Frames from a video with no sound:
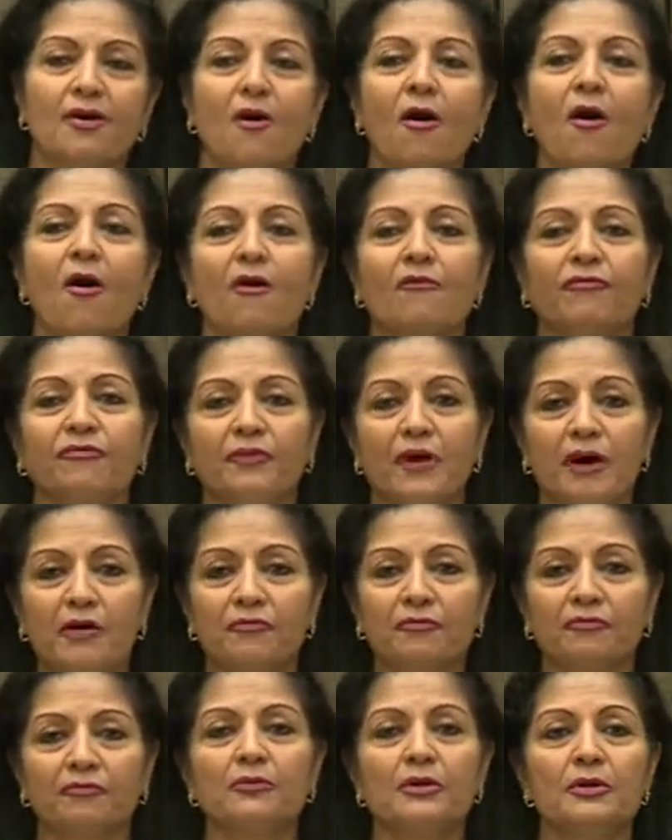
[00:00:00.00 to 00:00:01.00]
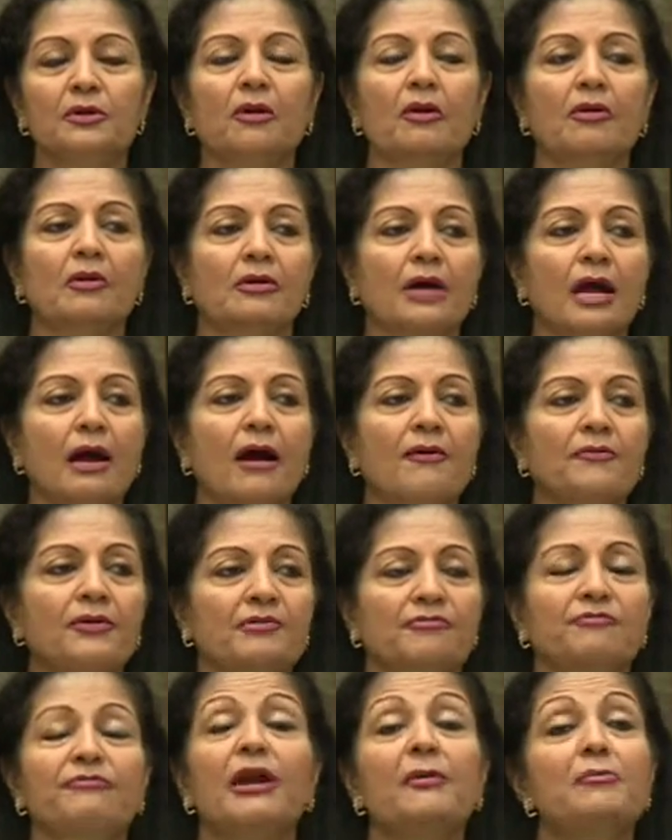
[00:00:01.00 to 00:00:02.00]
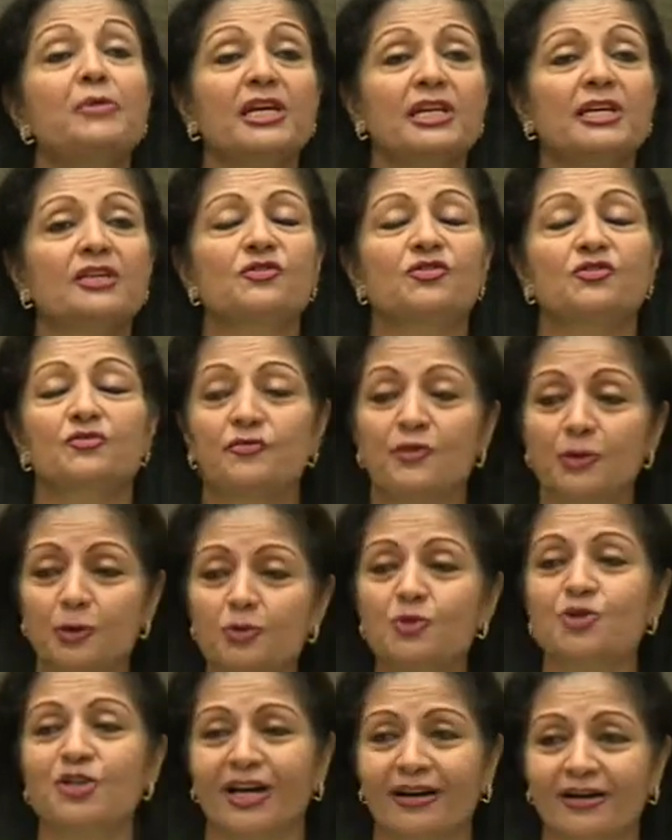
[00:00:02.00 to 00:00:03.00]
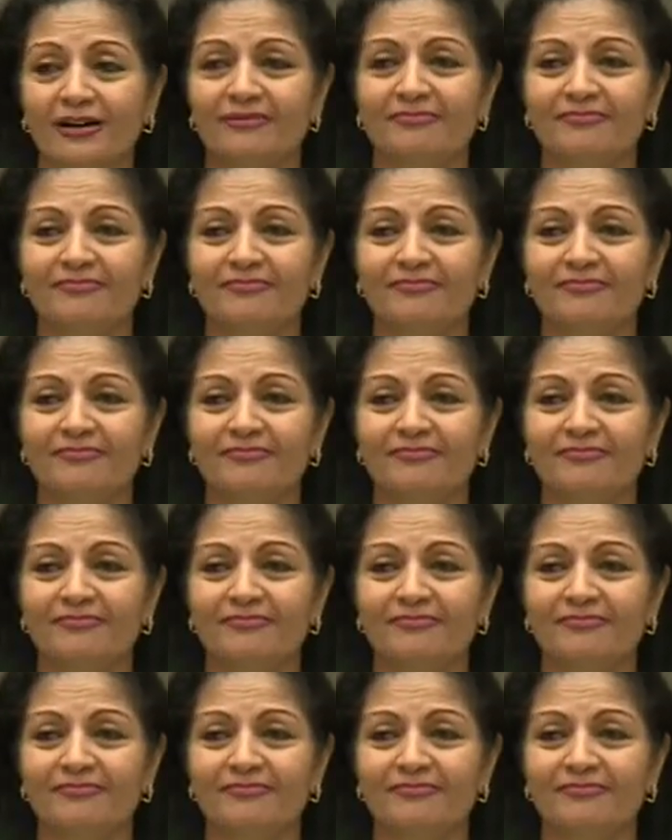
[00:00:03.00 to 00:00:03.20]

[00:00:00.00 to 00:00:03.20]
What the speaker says: of our feminist future.